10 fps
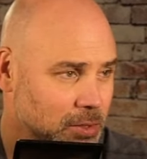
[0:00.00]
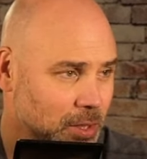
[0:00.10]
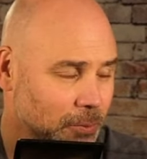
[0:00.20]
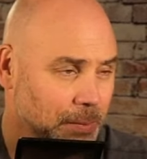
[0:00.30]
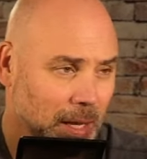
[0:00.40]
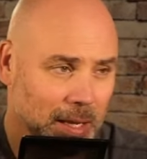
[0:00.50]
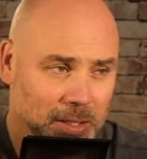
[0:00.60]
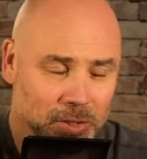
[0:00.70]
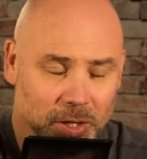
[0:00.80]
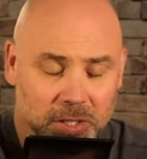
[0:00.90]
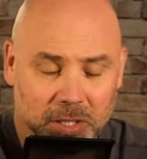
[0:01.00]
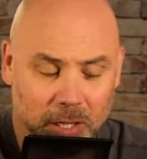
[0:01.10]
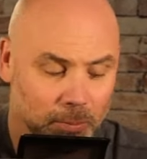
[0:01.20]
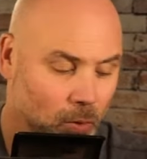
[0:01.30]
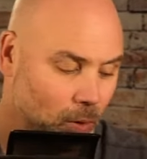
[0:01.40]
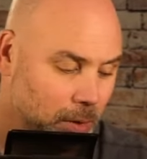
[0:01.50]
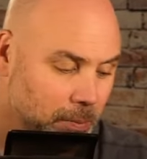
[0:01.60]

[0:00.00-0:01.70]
So it's good to see him going,